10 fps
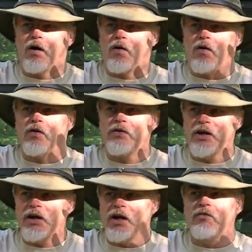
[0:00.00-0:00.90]
are
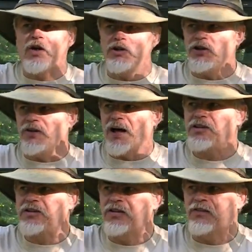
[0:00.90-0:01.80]
the innovation.
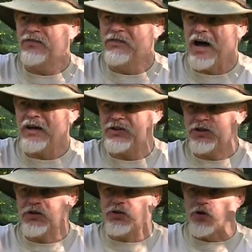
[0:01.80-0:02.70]
That's
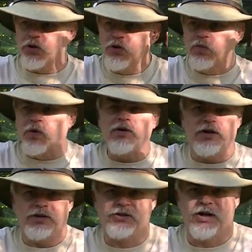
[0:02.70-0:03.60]
the true
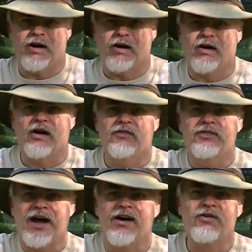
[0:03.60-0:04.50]
brilliance there of
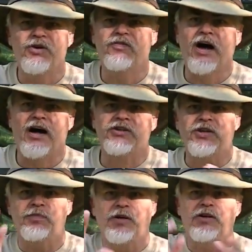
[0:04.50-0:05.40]
now you've got
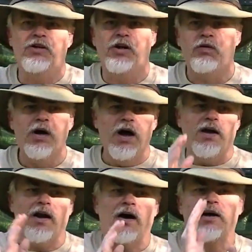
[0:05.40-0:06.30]
something to do.
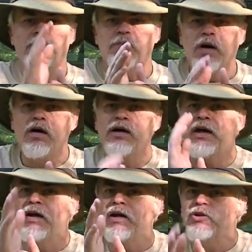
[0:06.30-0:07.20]
Now I can plug
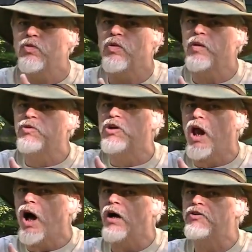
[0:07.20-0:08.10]
into each one of them
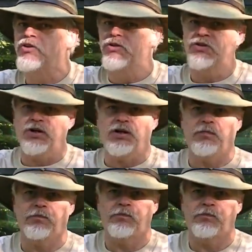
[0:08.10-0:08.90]
slots, see?